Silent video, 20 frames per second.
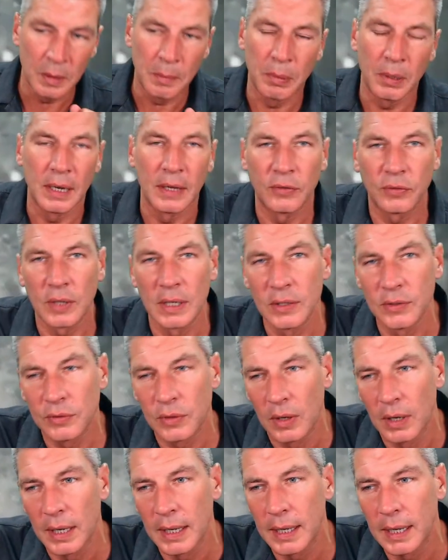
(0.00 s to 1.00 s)
But there's things
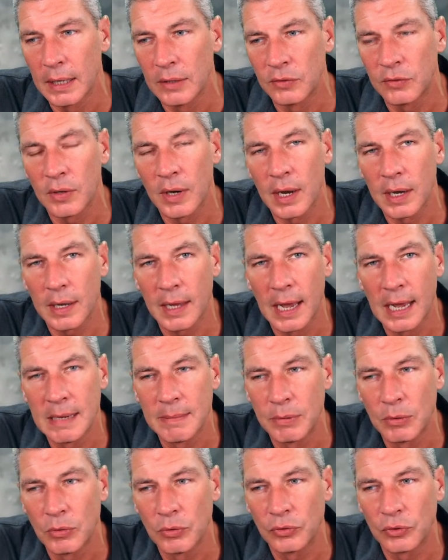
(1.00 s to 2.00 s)
like internet
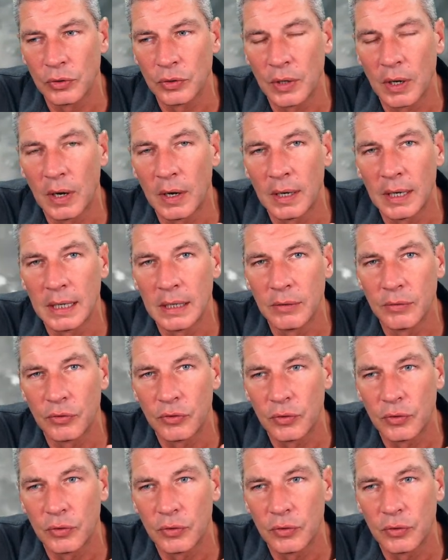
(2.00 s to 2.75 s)
cables on the Isle of